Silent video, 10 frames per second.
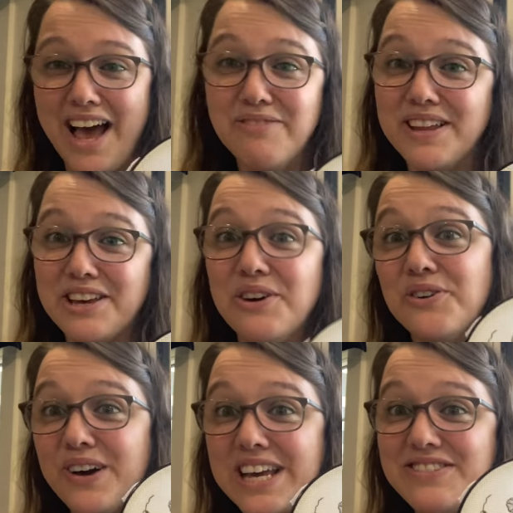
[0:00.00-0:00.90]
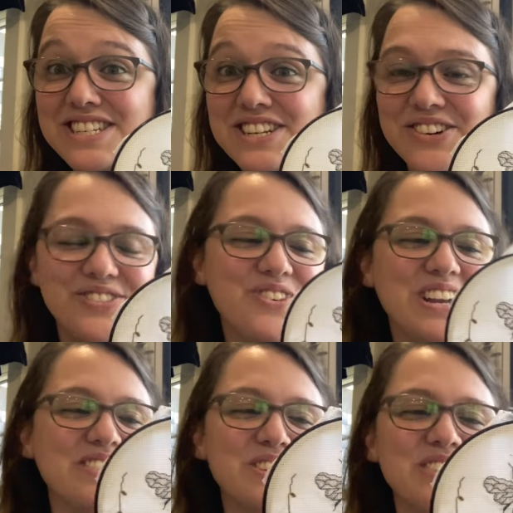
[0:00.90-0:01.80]
like, who do I give it to? One
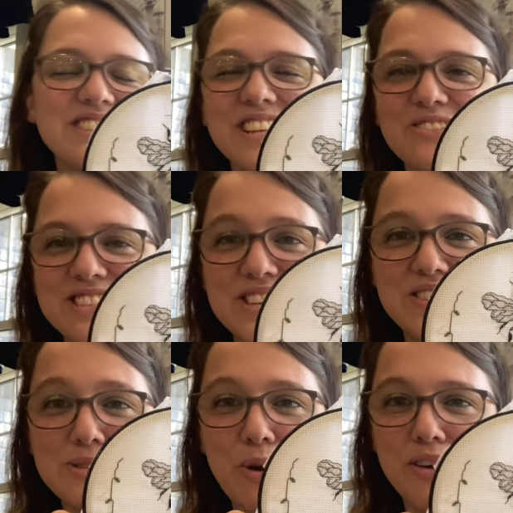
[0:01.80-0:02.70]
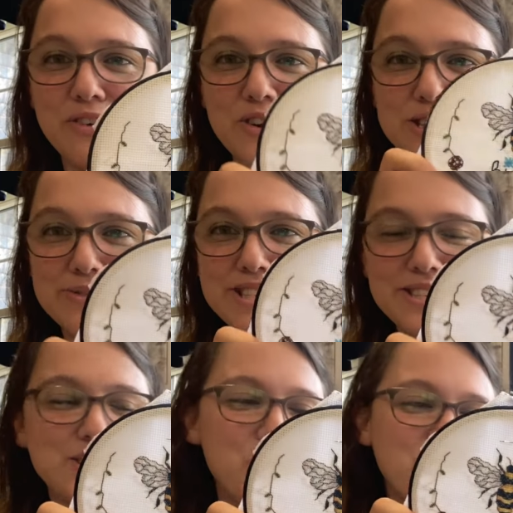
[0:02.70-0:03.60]
of them is going to receive this probably for Christmas.
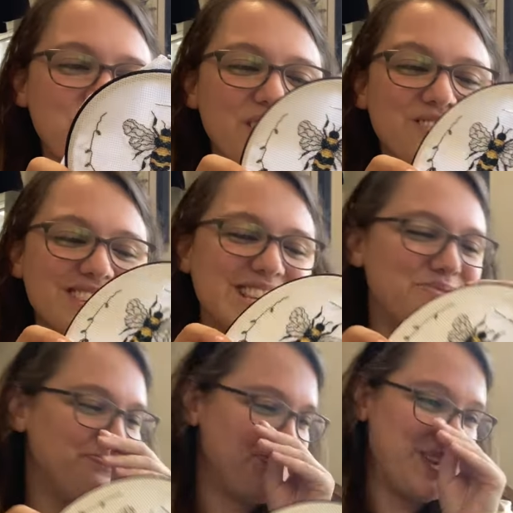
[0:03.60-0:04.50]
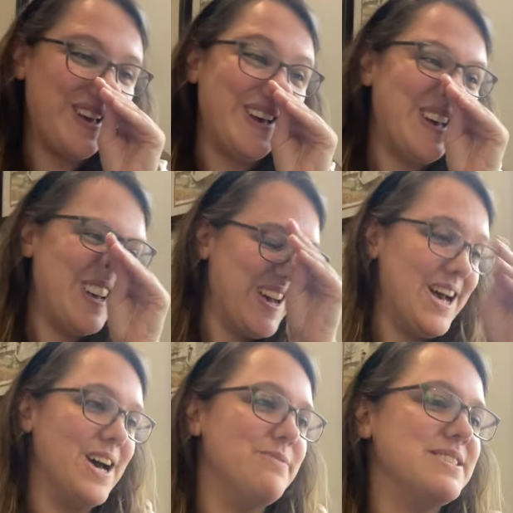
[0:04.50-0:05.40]
So we'll see.
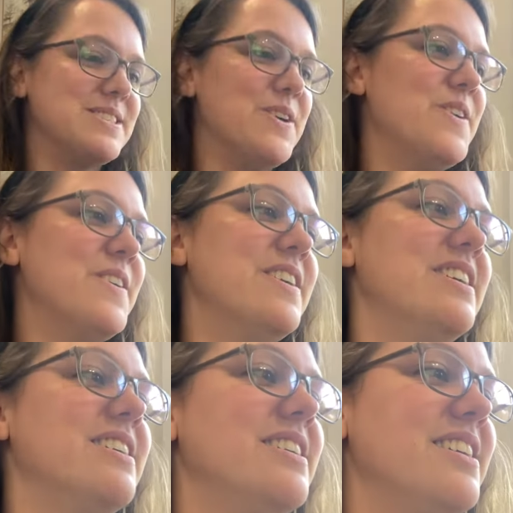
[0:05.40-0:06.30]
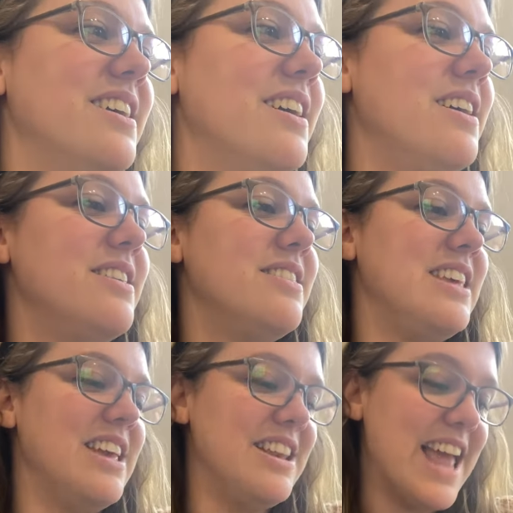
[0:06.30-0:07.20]
So
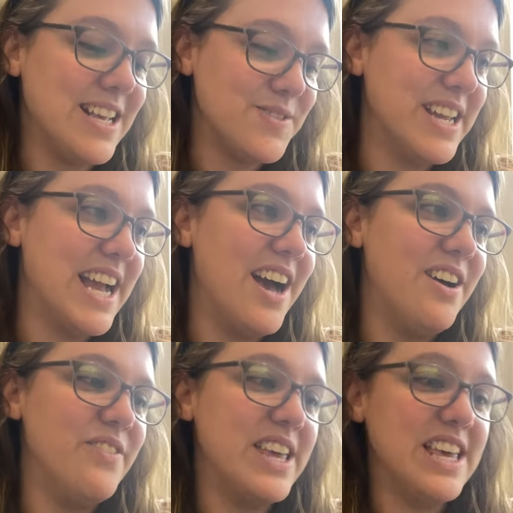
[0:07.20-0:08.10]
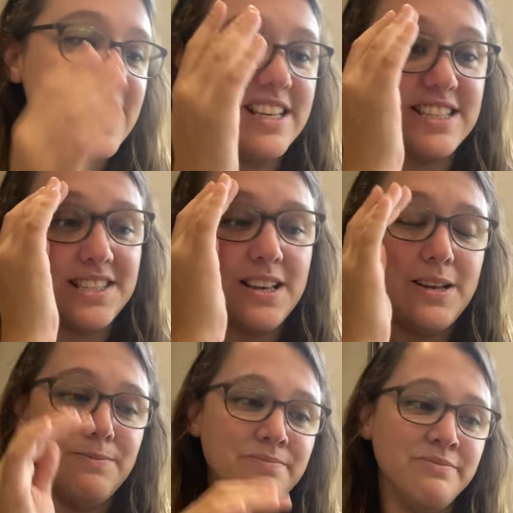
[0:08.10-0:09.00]
the next one I have is,
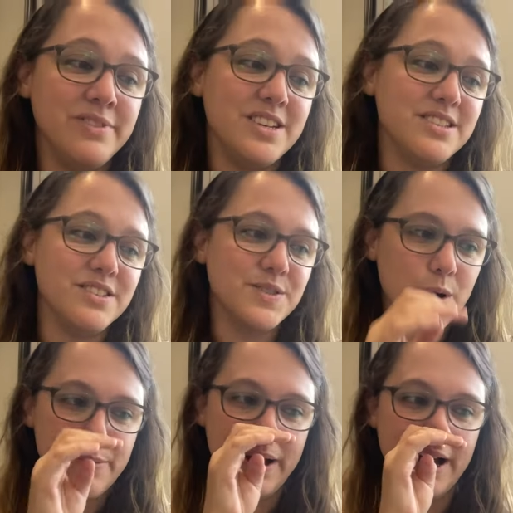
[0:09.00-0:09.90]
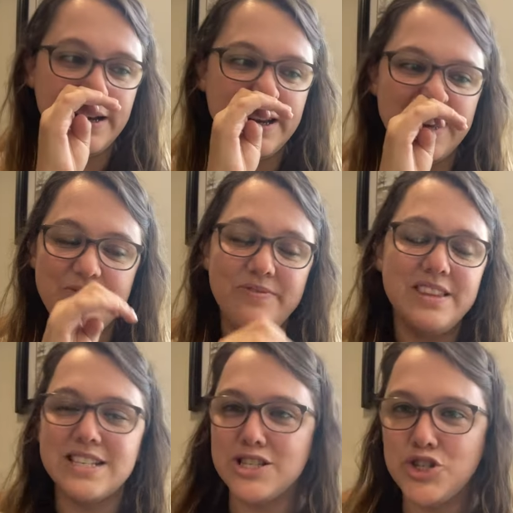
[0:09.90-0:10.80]
there's a little story behind it.
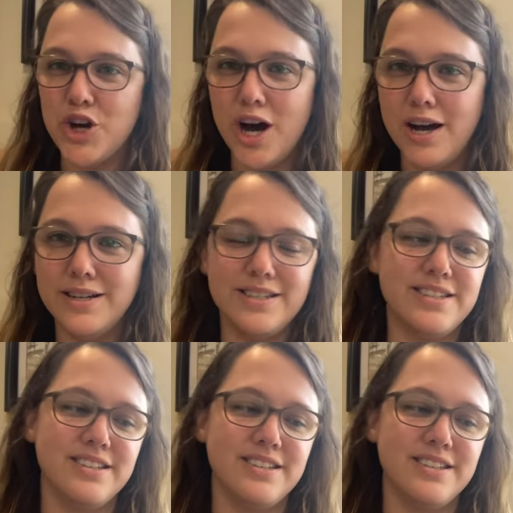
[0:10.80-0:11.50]
This is not